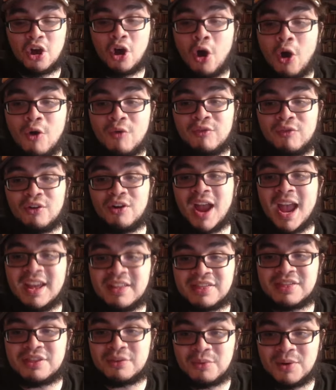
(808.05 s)
over a
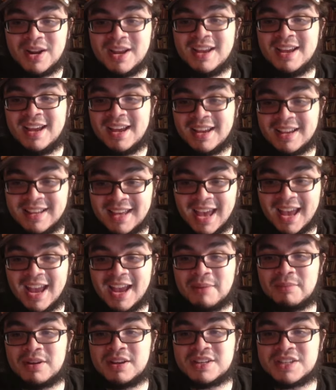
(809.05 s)

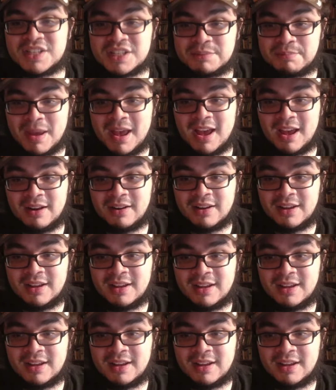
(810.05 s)
3-game span.